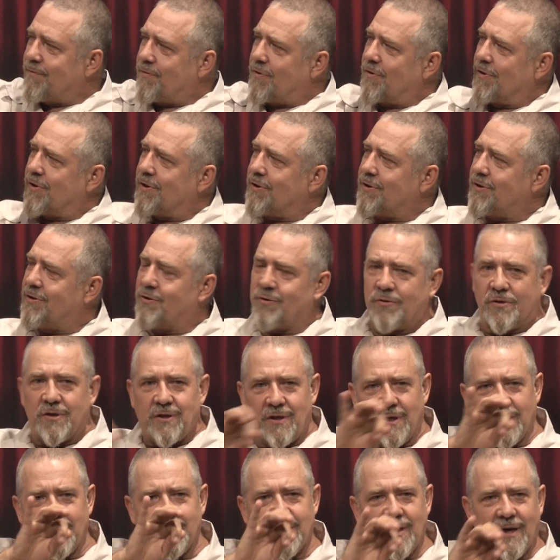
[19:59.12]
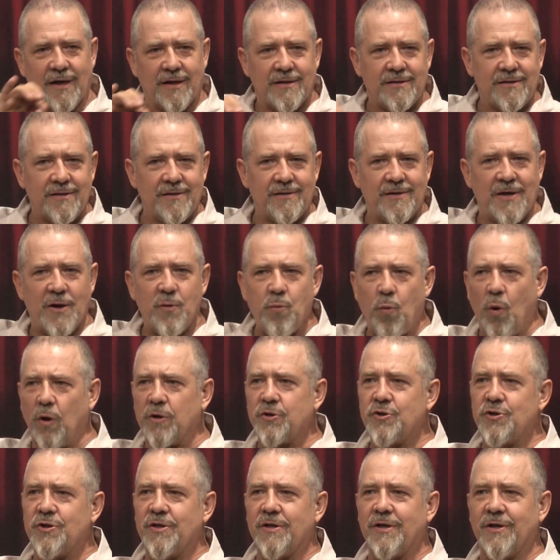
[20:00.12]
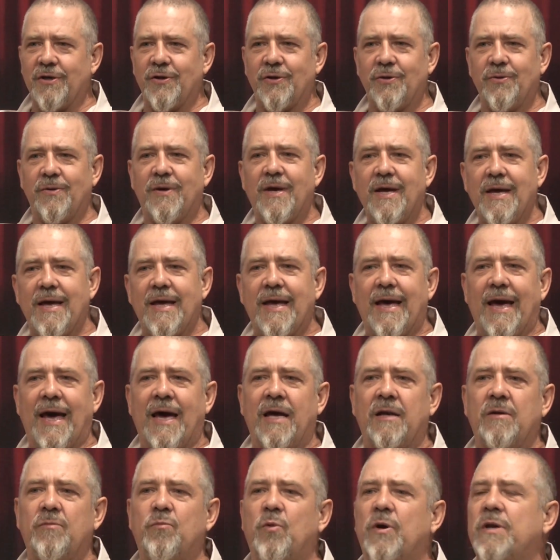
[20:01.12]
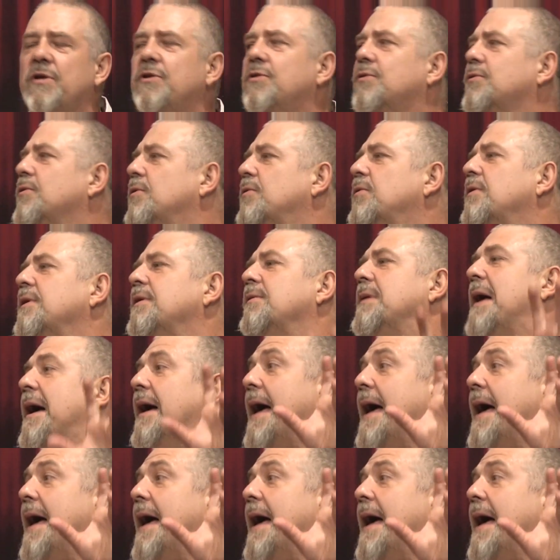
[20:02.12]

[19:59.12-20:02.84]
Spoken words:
got a good conductor, they're watching you, and when you're